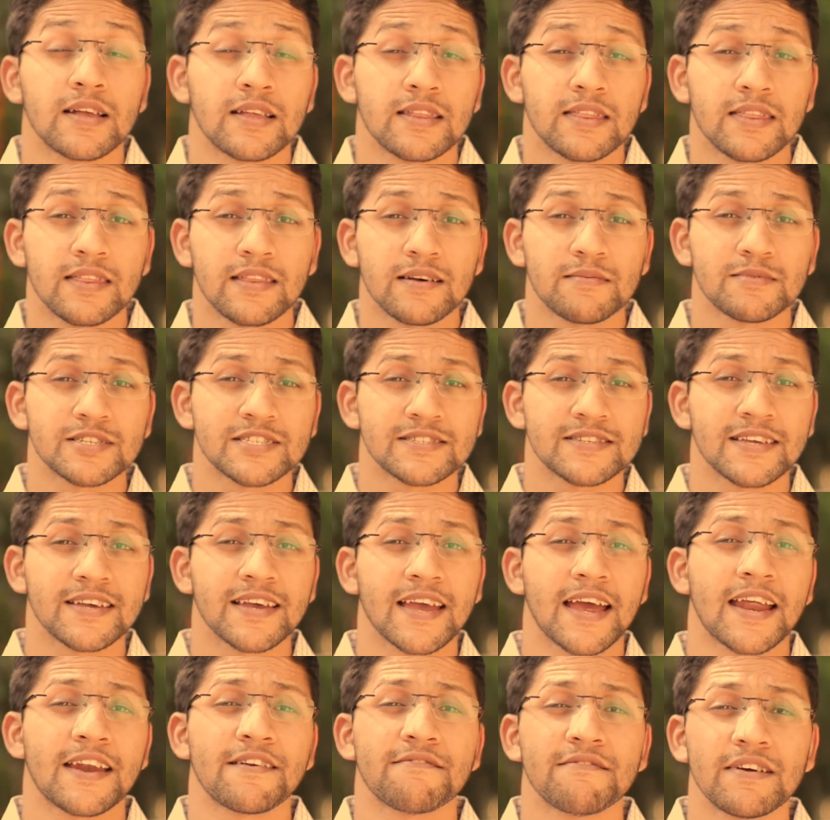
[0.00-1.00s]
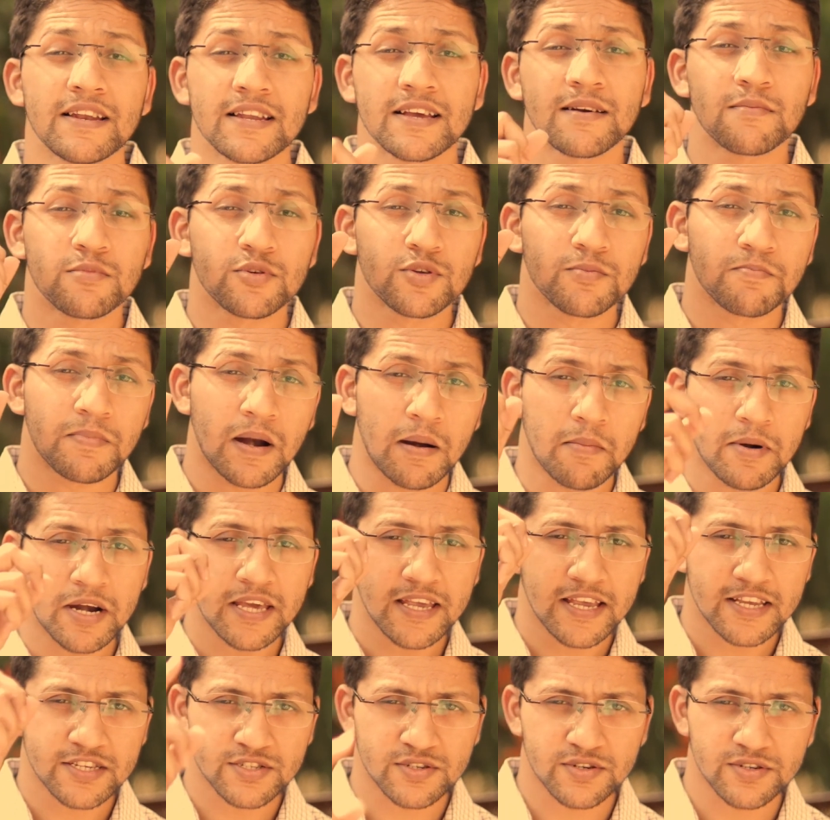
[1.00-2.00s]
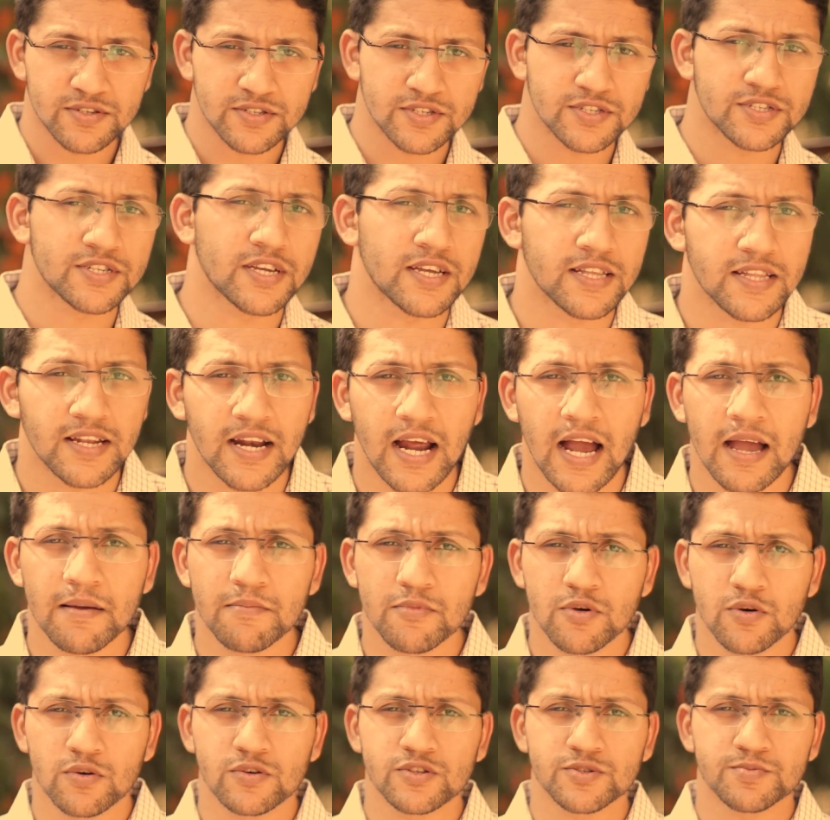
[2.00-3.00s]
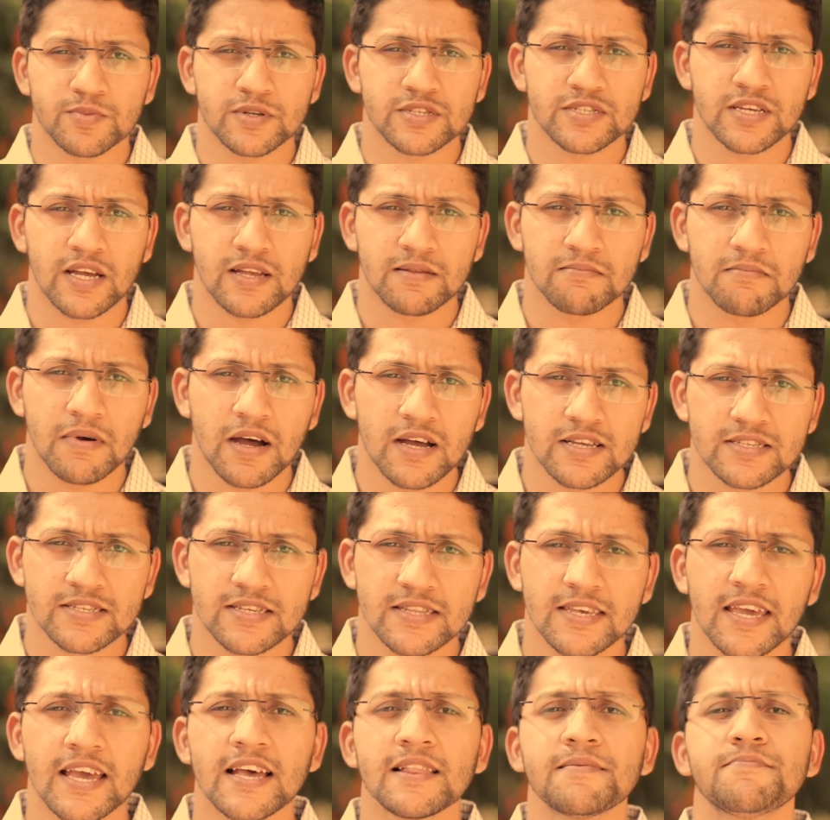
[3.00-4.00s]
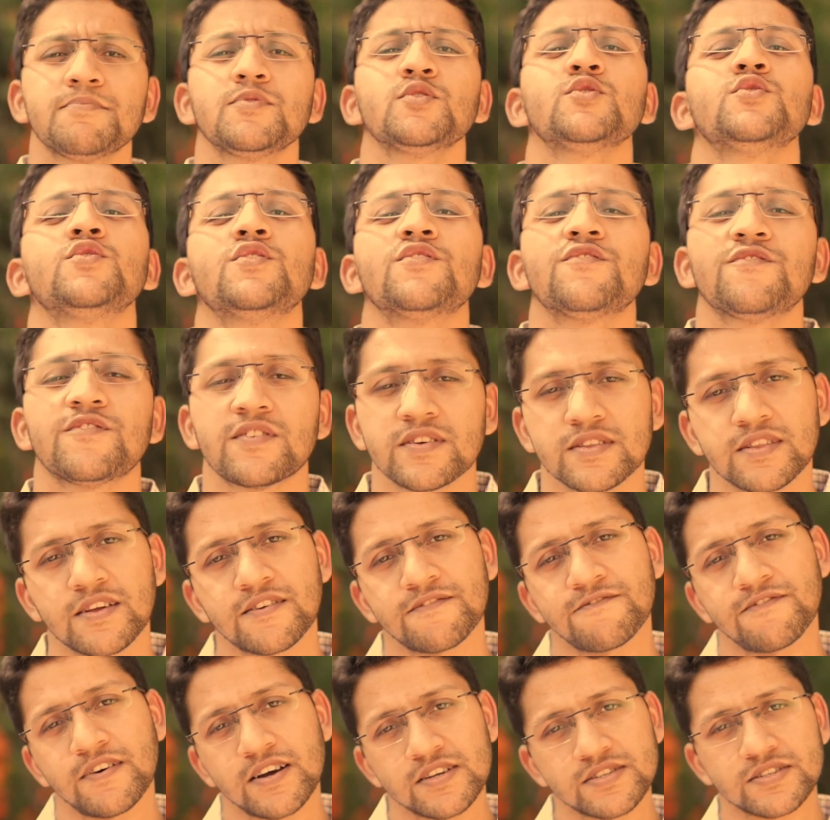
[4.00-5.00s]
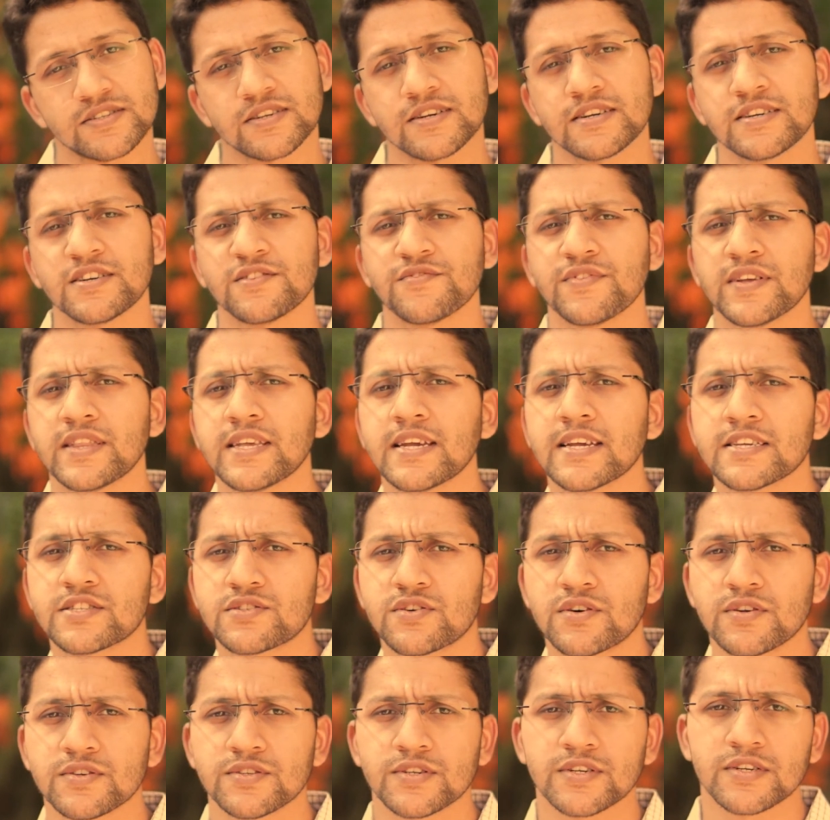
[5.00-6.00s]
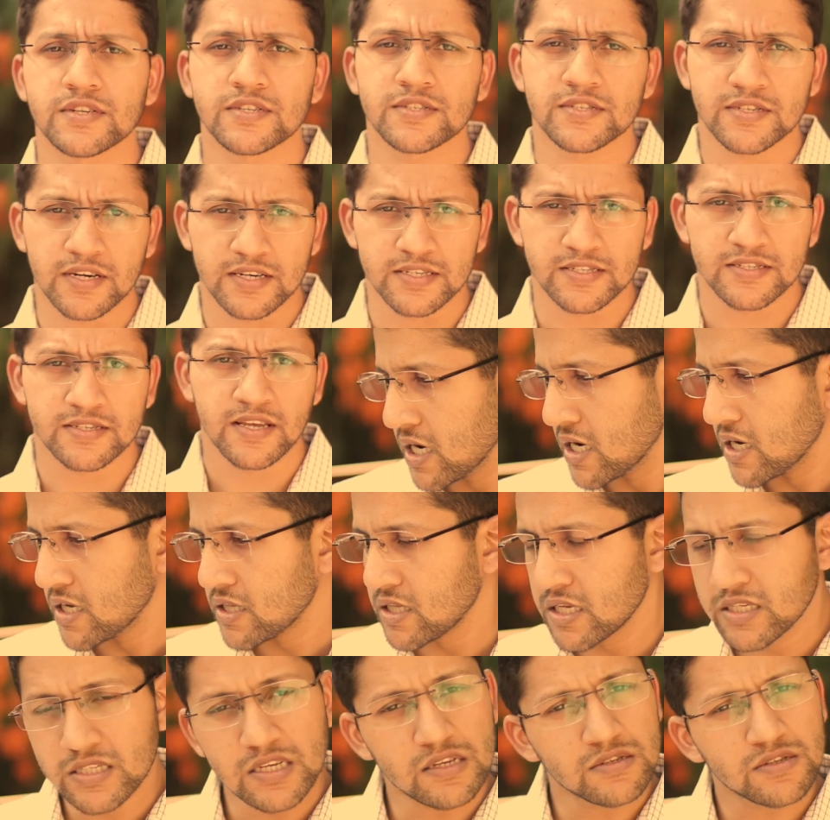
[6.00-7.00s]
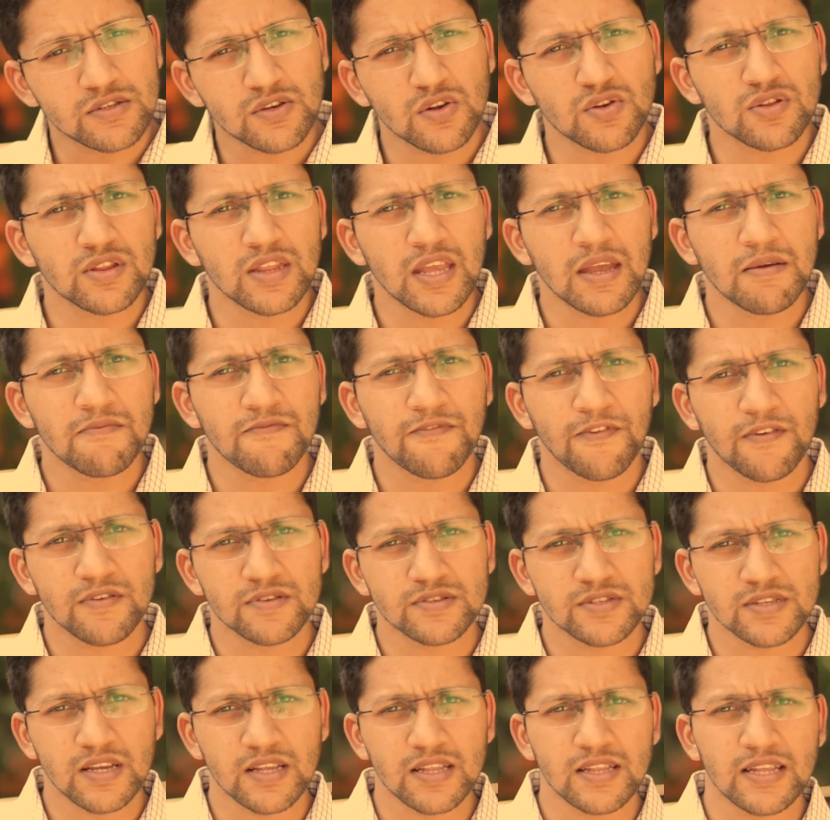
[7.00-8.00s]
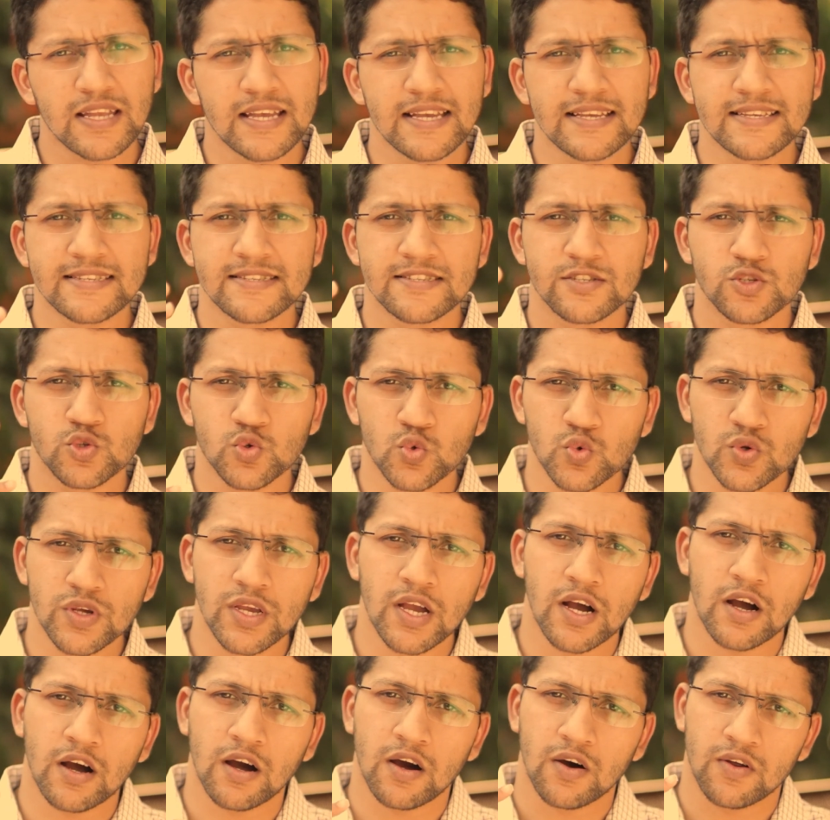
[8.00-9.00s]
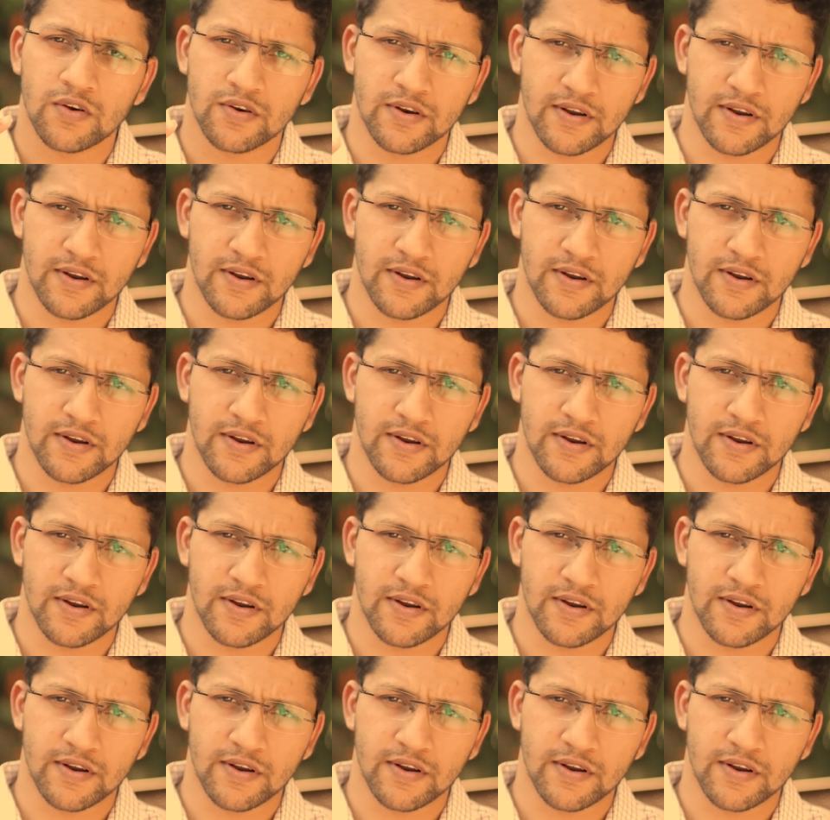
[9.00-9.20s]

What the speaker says: Namaste and welcome to Pramanik Astrology Channel. I'm your host Prasad Mahajani, help you go further faster into Vedic Astrological Studies. The Sanskrit name for Sun is Surya or